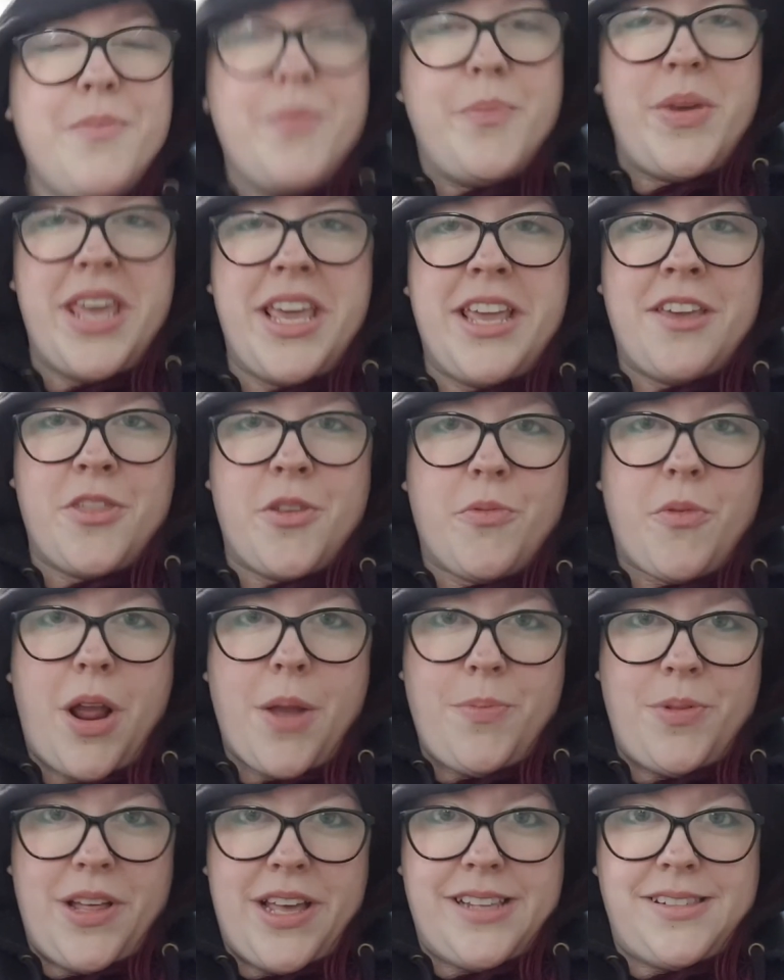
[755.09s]
being in the
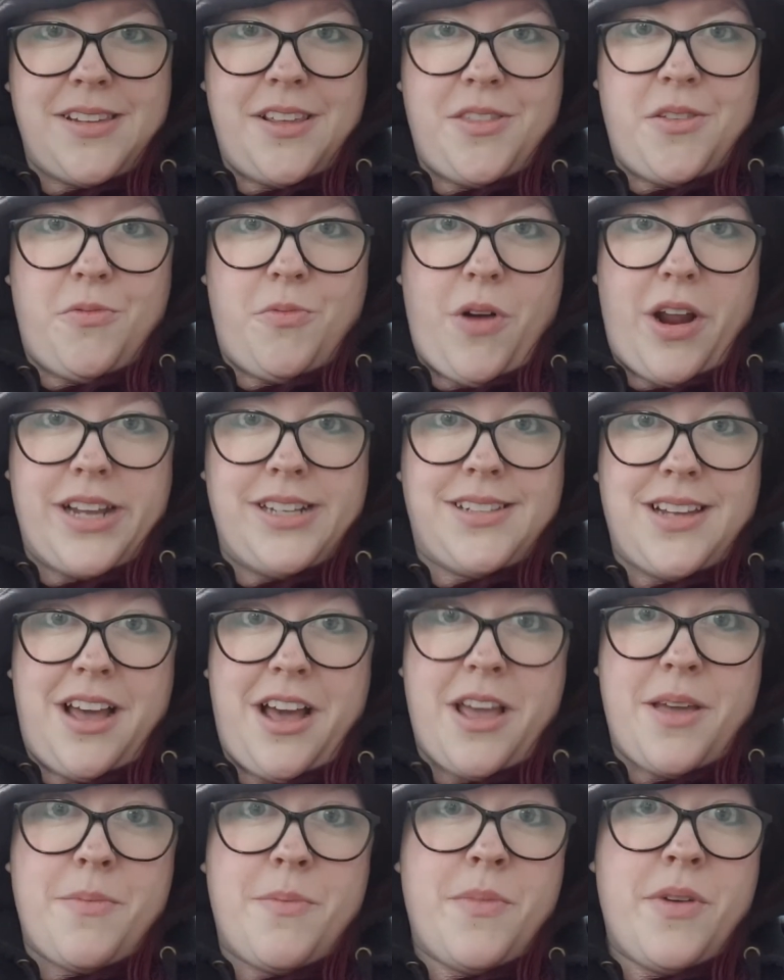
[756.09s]
right place at the right
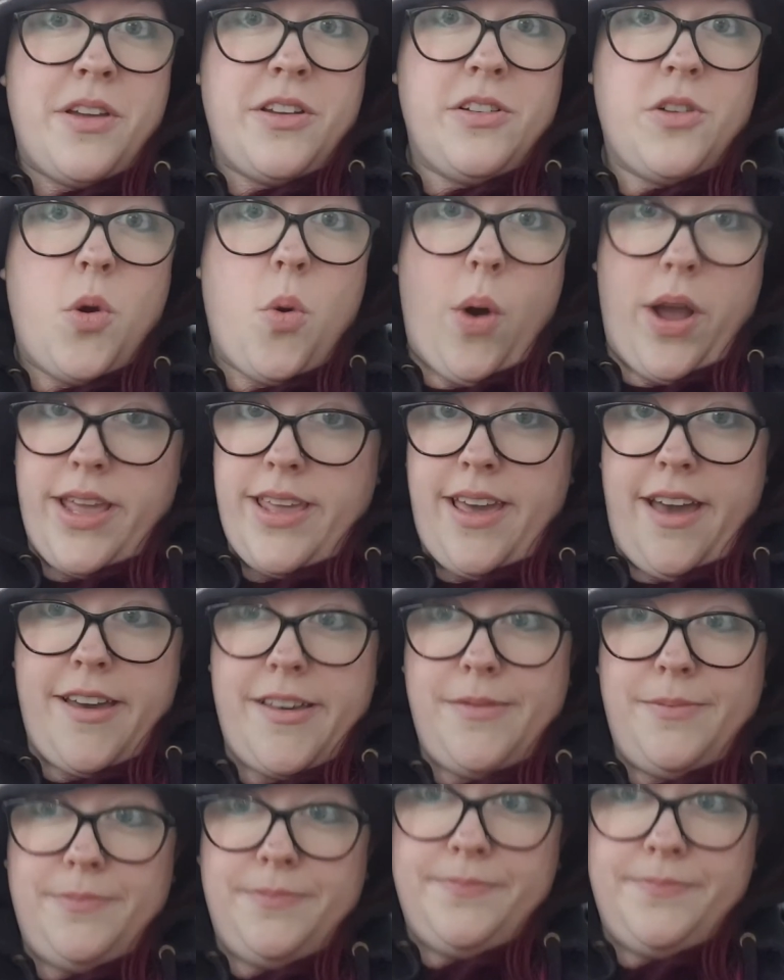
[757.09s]
time quite yet.